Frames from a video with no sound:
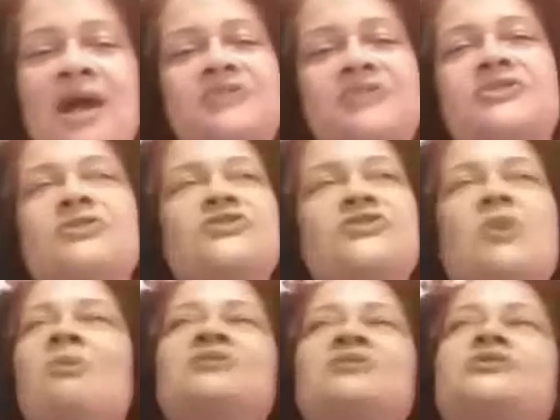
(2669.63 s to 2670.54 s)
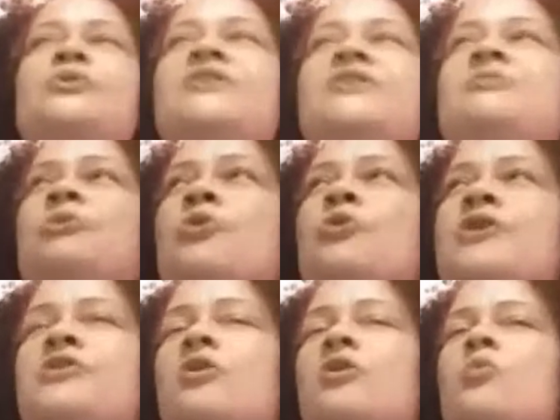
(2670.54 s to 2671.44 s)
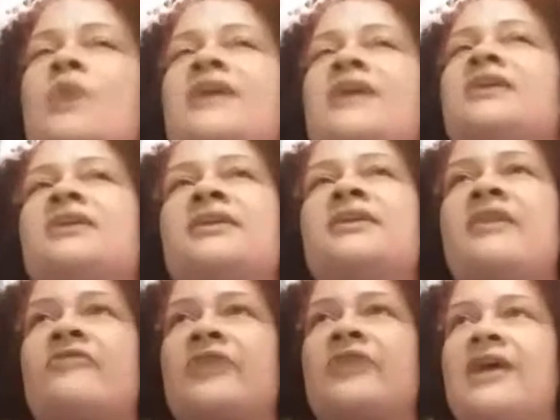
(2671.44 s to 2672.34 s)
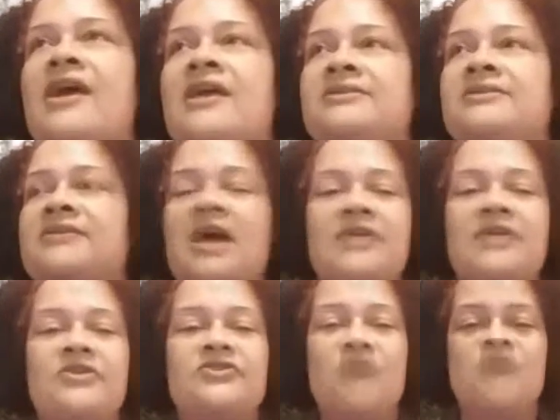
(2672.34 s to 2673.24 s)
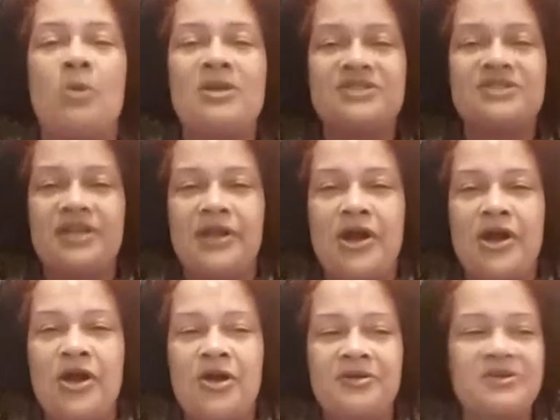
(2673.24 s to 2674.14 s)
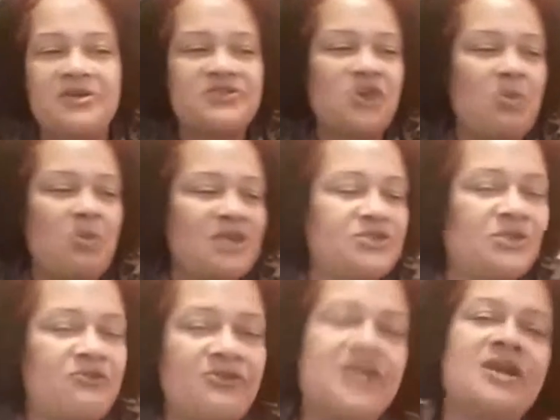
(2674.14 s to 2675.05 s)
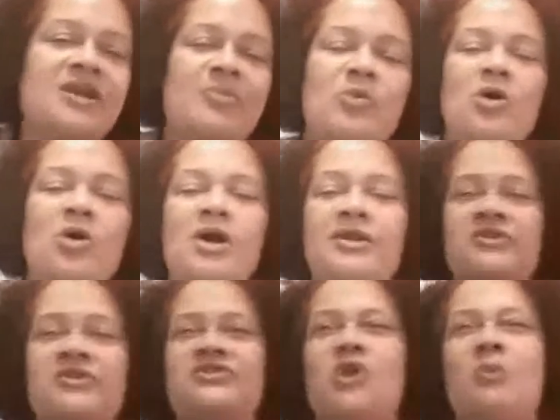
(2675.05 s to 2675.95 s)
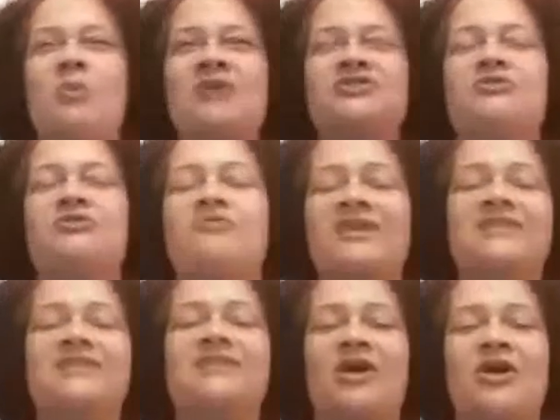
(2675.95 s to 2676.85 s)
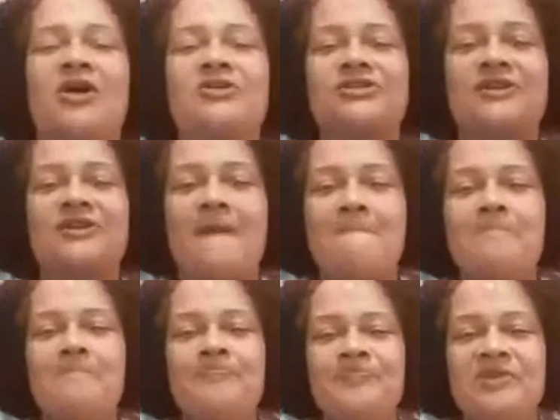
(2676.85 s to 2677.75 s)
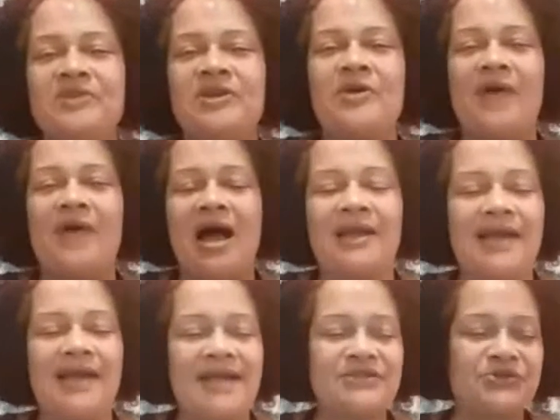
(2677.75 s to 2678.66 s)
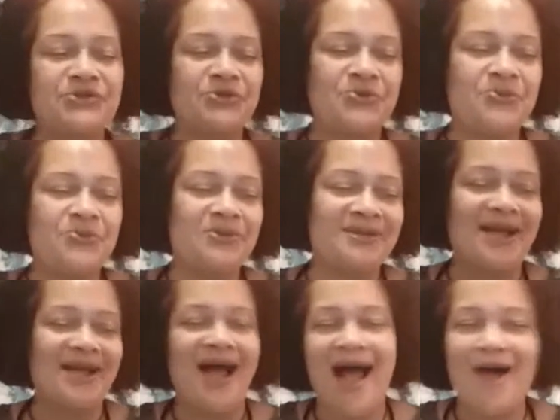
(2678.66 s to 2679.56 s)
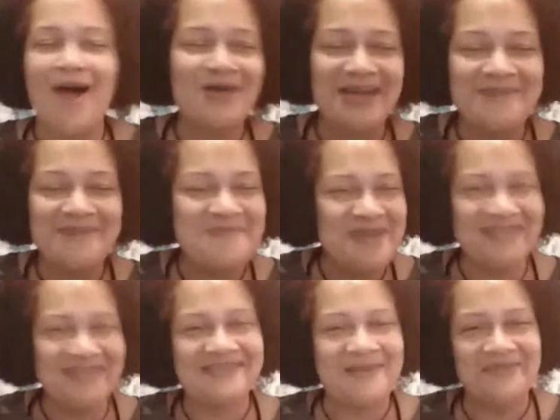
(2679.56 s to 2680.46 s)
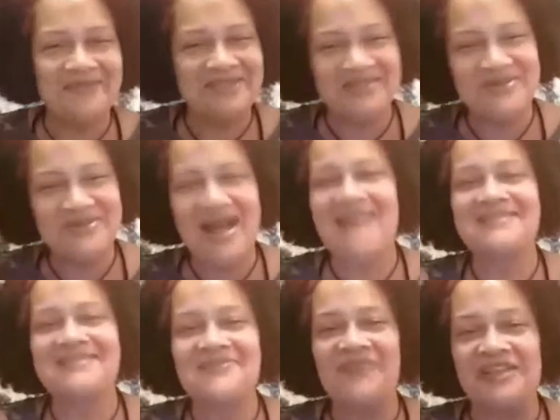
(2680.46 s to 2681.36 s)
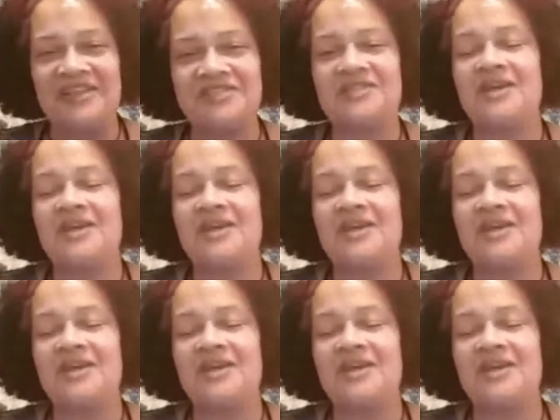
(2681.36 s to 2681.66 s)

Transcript: There's so much to explore. Your awakening never ends. There's so much to learn. There's so much to read up on. There's so much to research. You know, I like to, I'll admit something to you guys, confession.